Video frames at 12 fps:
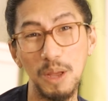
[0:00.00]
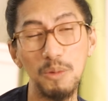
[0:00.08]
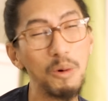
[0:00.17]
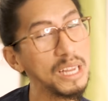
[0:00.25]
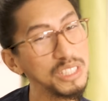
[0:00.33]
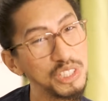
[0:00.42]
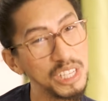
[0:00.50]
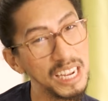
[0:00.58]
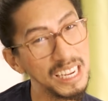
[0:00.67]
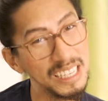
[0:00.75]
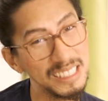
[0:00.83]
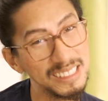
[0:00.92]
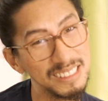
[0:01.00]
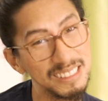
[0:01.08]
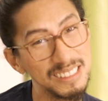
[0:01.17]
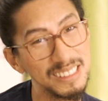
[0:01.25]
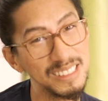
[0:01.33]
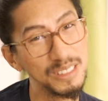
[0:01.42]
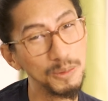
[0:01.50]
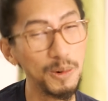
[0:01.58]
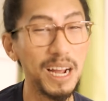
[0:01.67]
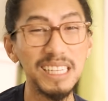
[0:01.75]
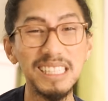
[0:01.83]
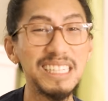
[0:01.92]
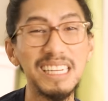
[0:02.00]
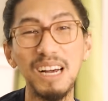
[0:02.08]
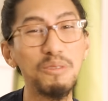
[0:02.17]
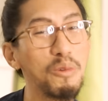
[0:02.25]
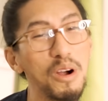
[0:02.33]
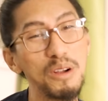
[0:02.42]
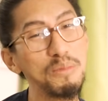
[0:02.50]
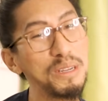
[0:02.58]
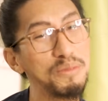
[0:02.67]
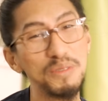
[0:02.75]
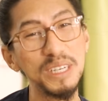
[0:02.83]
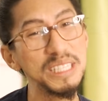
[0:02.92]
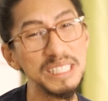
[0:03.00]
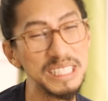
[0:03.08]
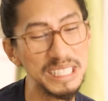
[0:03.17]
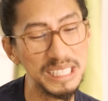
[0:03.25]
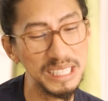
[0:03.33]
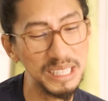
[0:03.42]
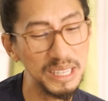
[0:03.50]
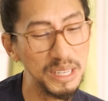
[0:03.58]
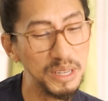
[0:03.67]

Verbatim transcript: What change? Why they're not warm and fuzzy?